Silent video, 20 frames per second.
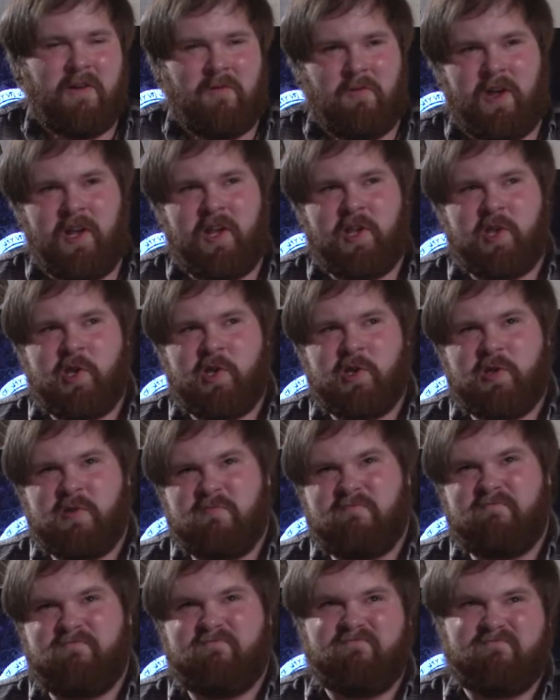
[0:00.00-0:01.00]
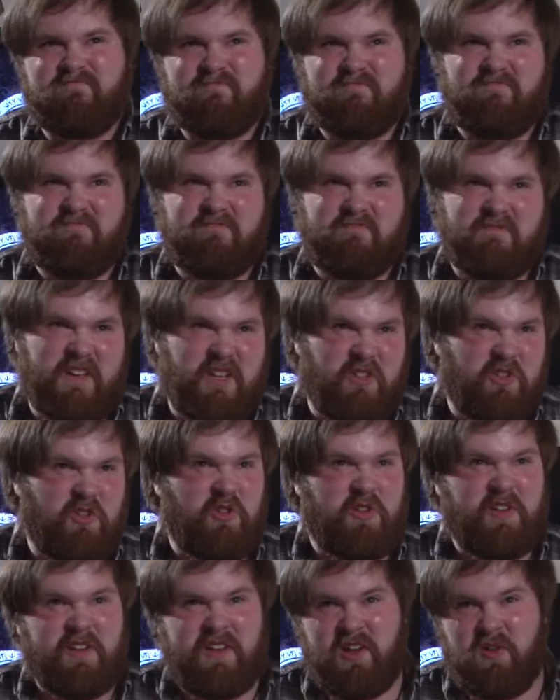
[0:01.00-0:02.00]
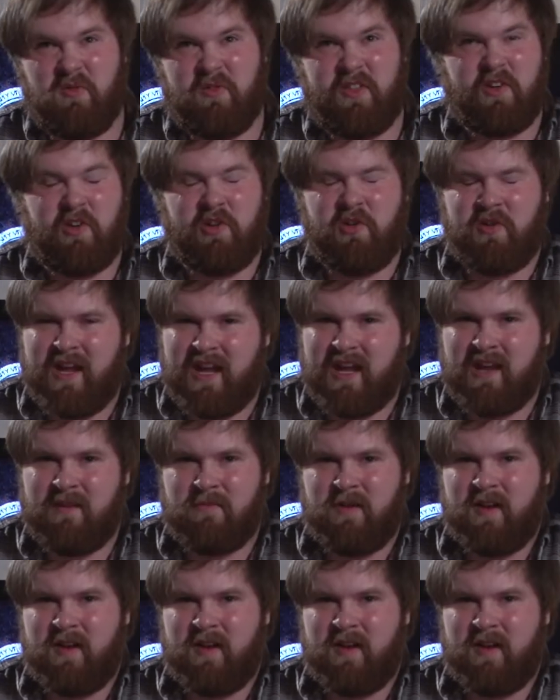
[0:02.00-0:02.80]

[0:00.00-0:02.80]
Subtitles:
which either you can deal with it or you can't,